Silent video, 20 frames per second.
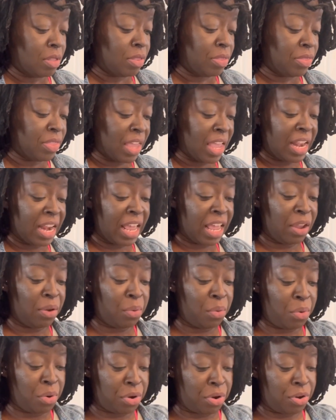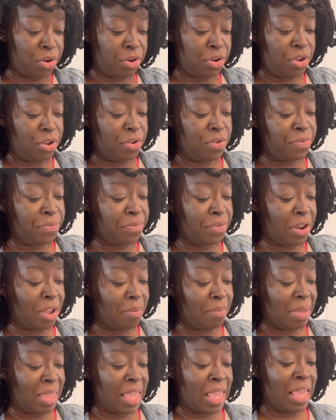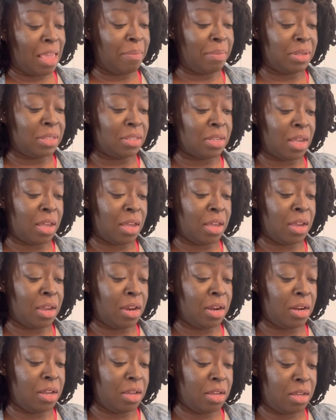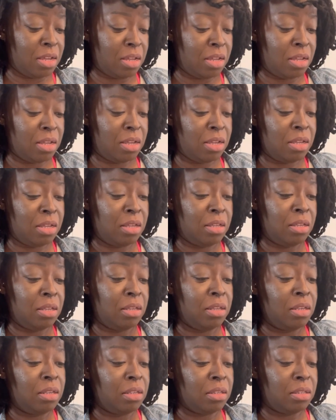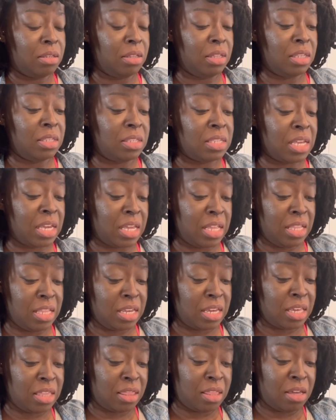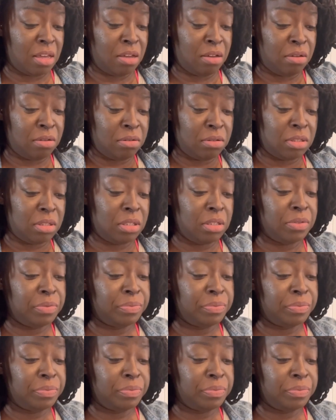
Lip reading: that I ordered from Amazon. So let's take a look at those.